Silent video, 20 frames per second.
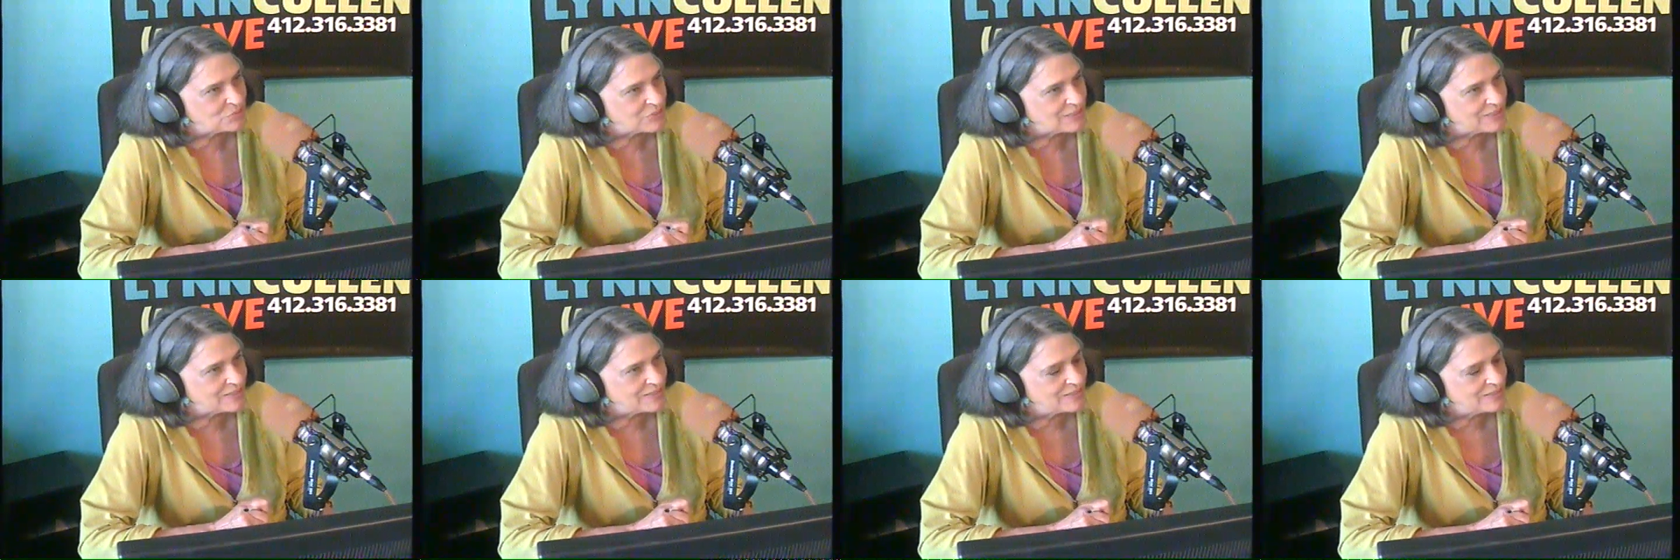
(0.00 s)

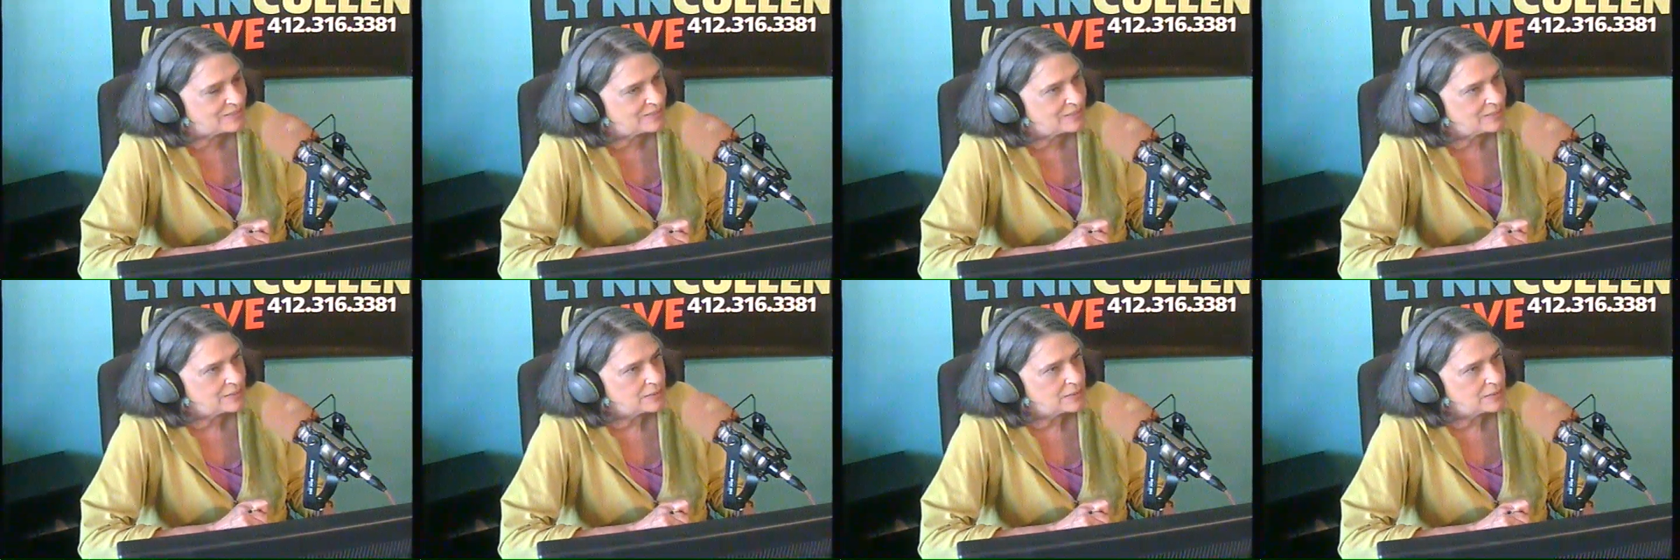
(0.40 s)
with
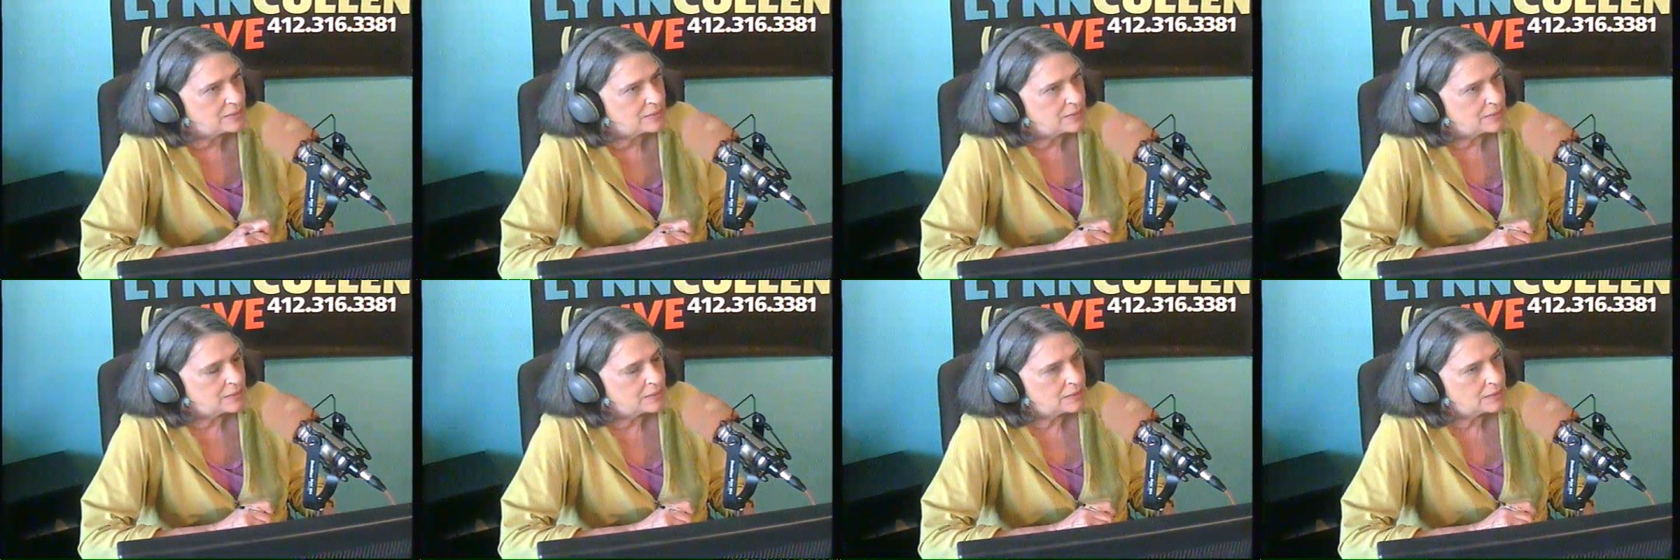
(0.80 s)

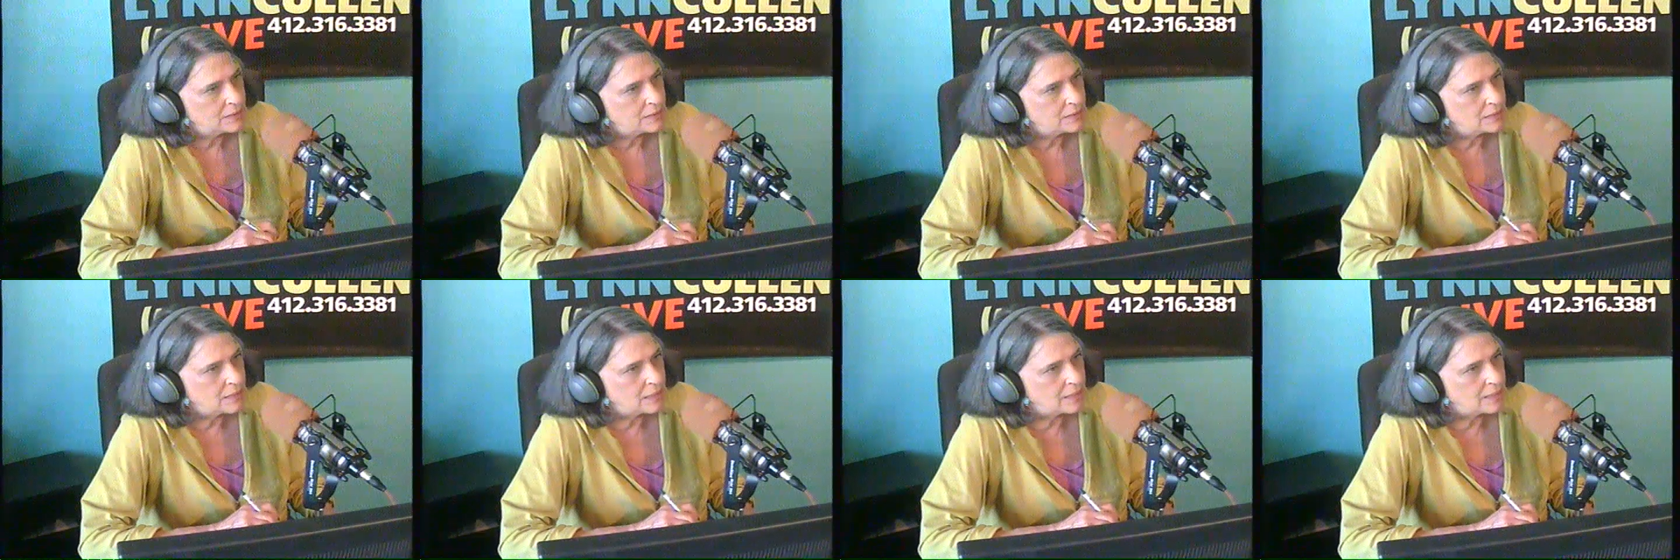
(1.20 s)

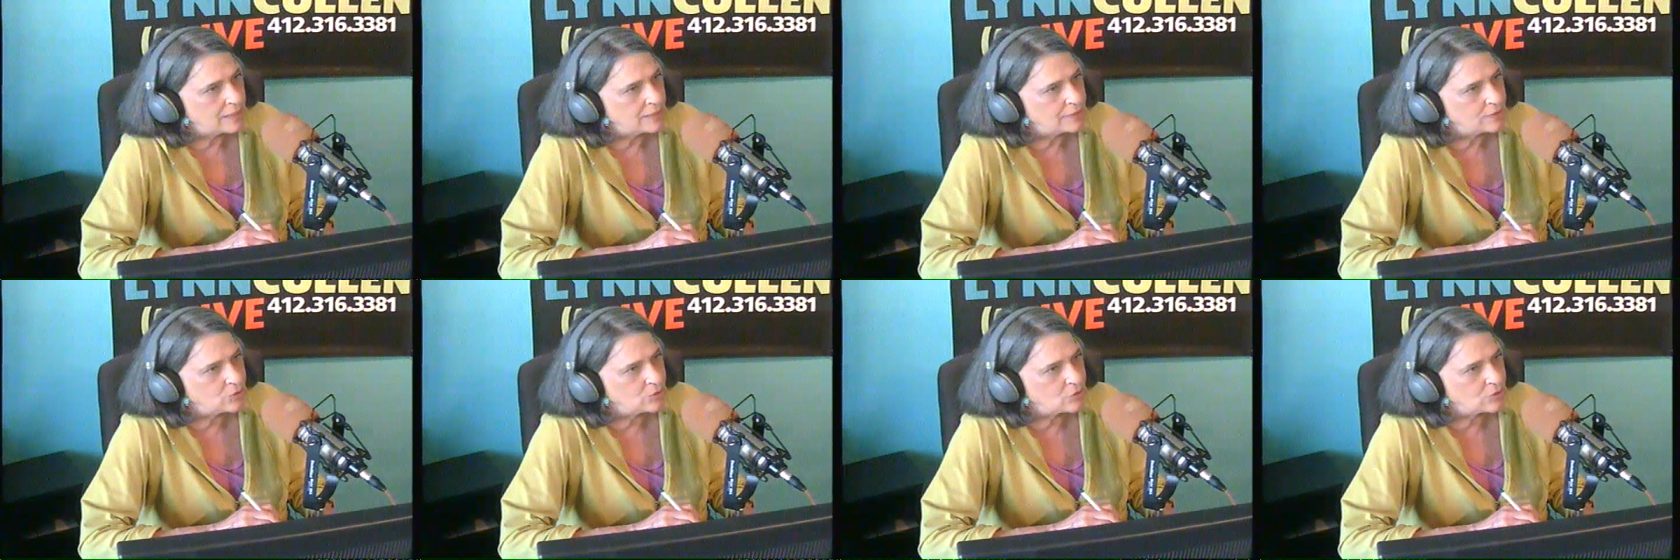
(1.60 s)

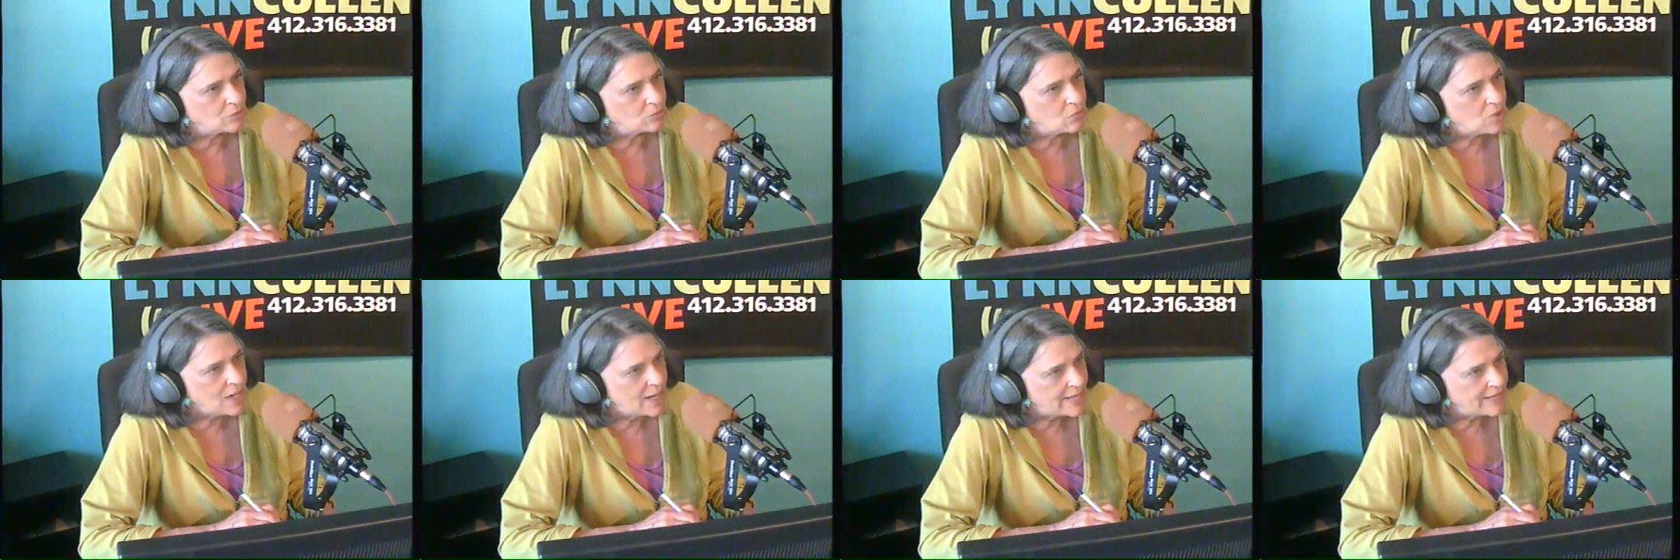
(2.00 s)
your
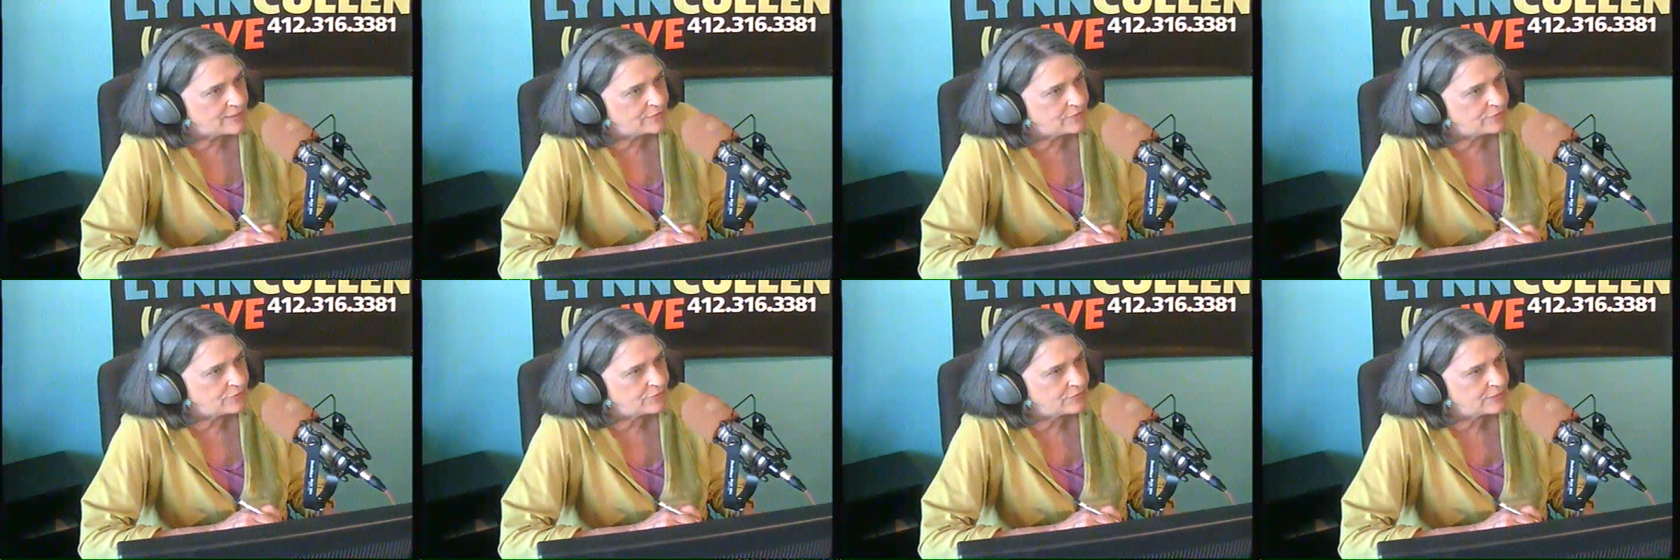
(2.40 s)

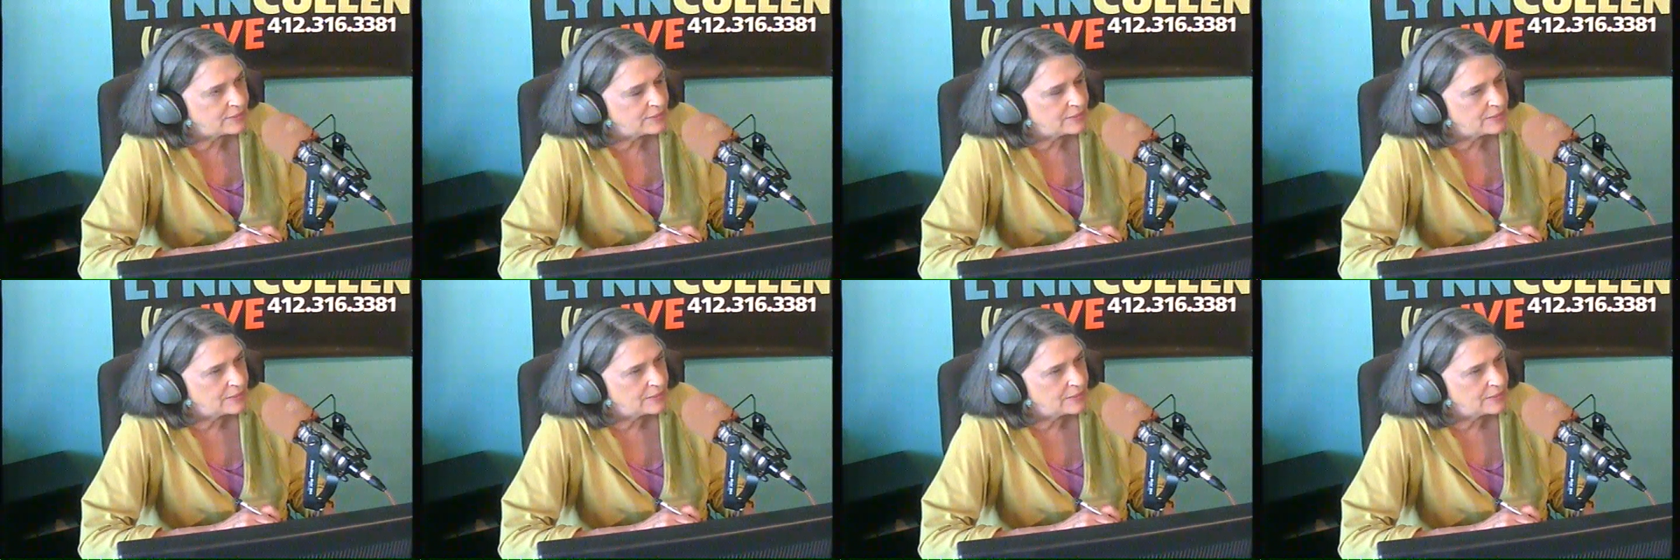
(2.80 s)
wife.